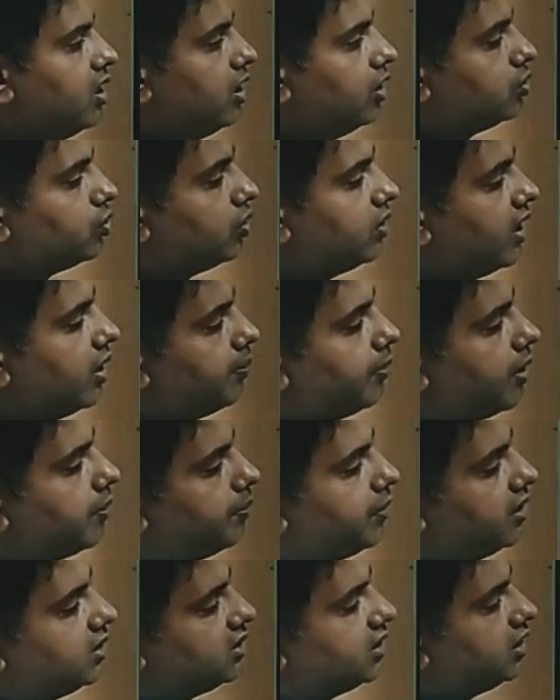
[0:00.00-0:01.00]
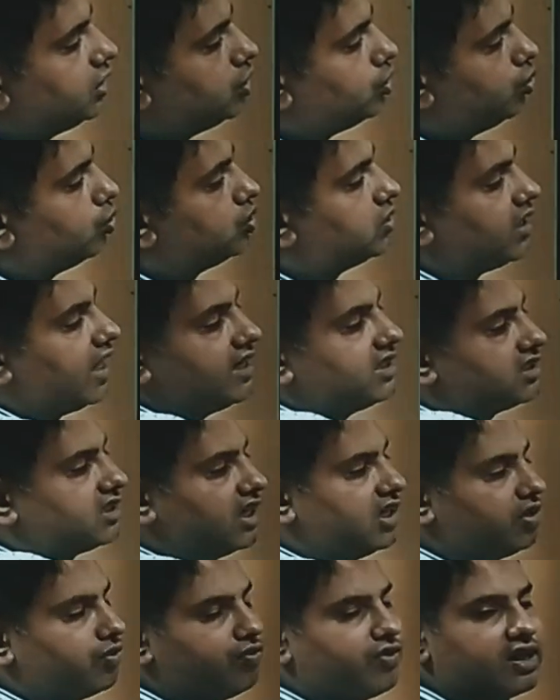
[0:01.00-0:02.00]
So their purpose is to sense
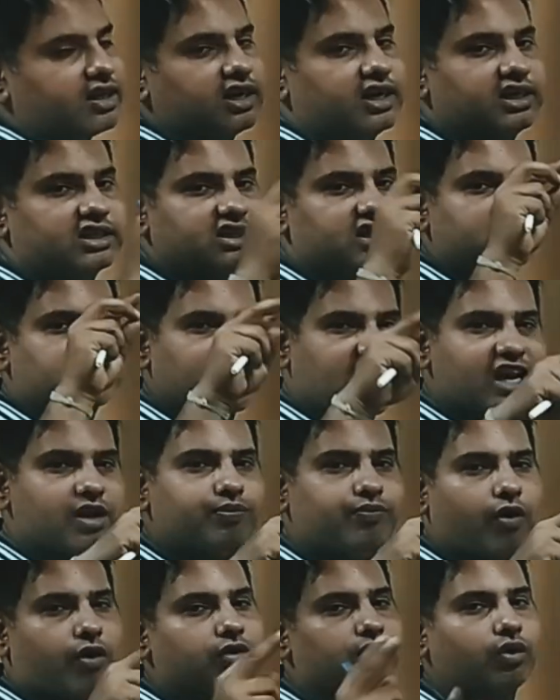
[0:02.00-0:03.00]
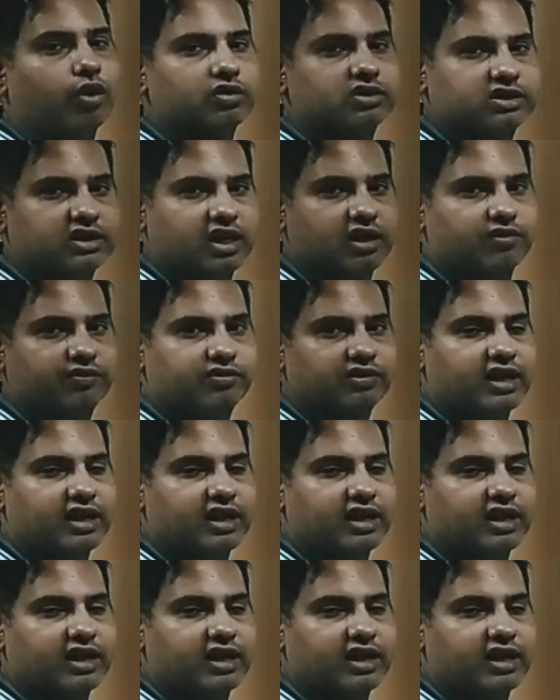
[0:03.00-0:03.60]
it, whether it is a self or non-self.